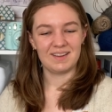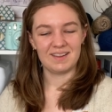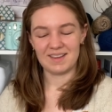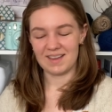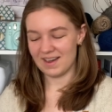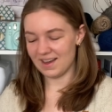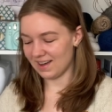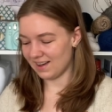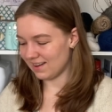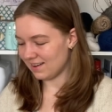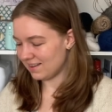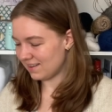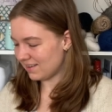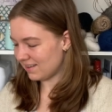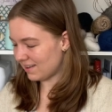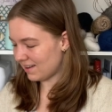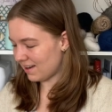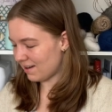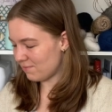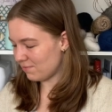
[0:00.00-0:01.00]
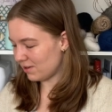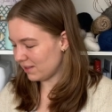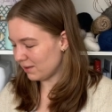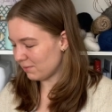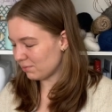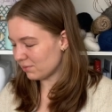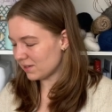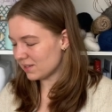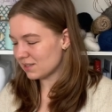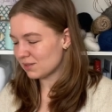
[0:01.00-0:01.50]
Yeah, I'm really
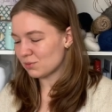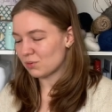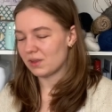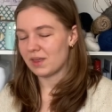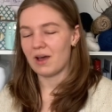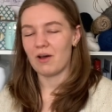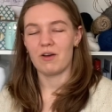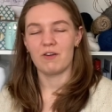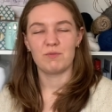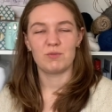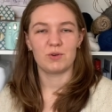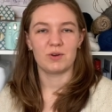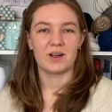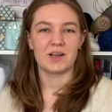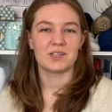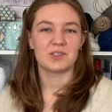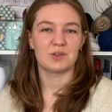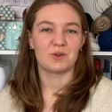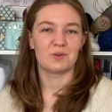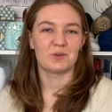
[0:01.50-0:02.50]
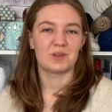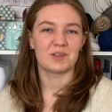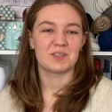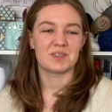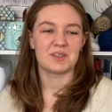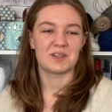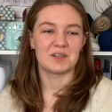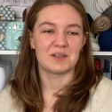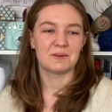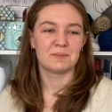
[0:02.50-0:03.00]
pleased with how I've progressed over this
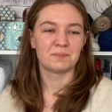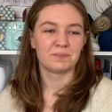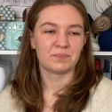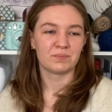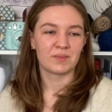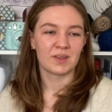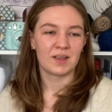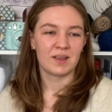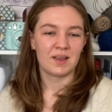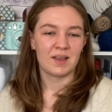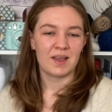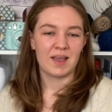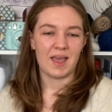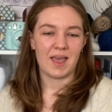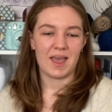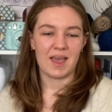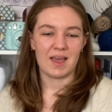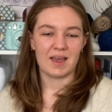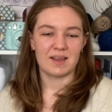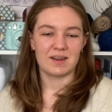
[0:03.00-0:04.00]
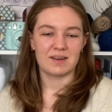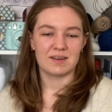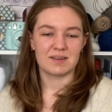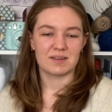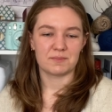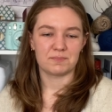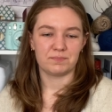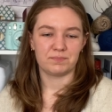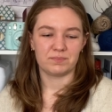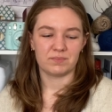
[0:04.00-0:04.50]
year. And
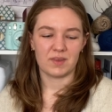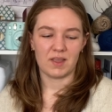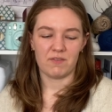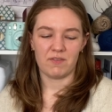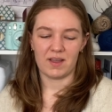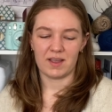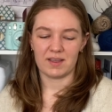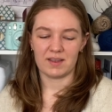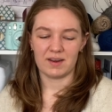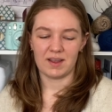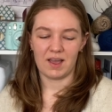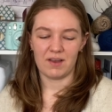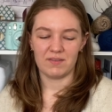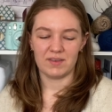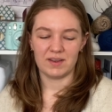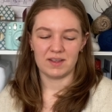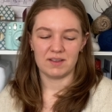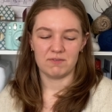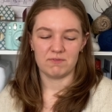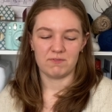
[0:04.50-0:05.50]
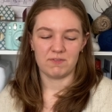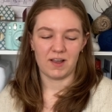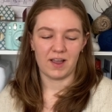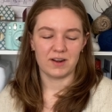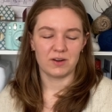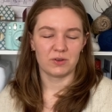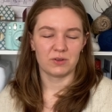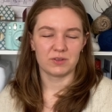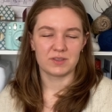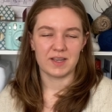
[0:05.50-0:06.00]
if I could have any
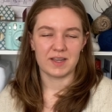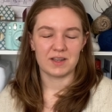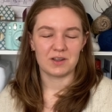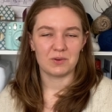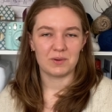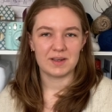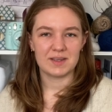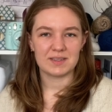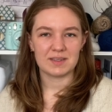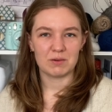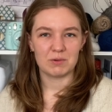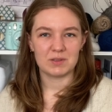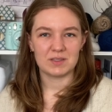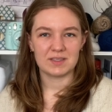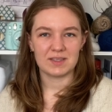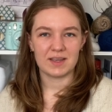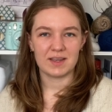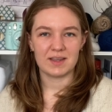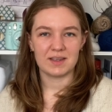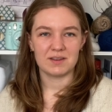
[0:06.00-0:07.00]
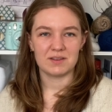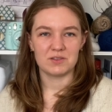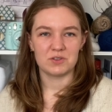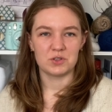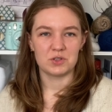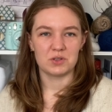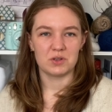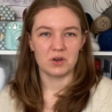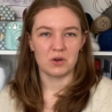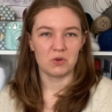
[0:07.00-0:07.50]
final takeaways, I would say
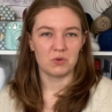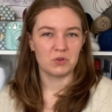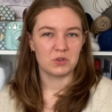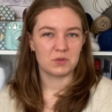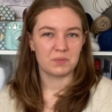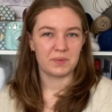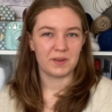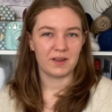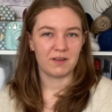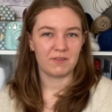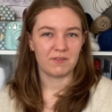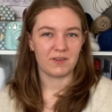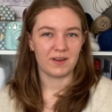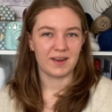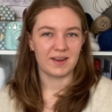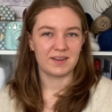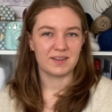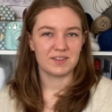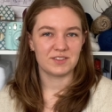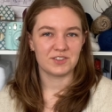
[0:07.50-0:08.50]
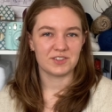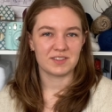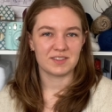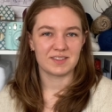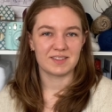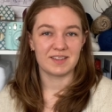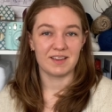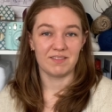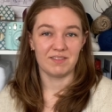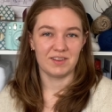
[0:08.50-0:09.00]
don't be afraid to
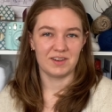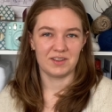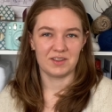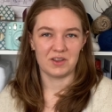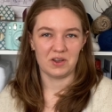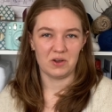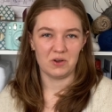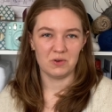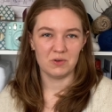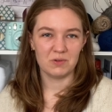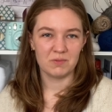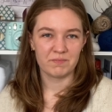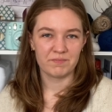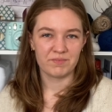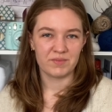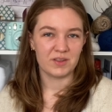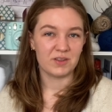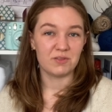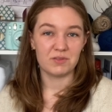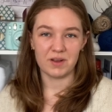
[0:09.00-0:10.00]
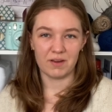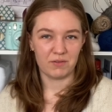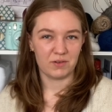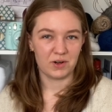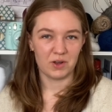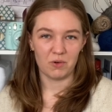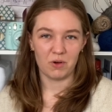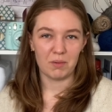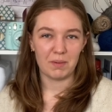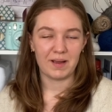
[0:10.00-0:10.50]
just give it a go. You never
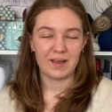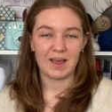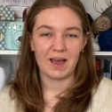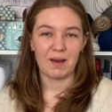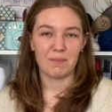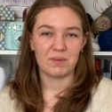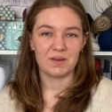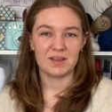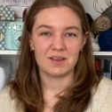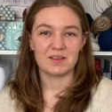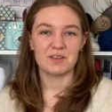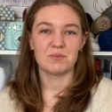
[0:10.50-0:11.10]
know what might happen.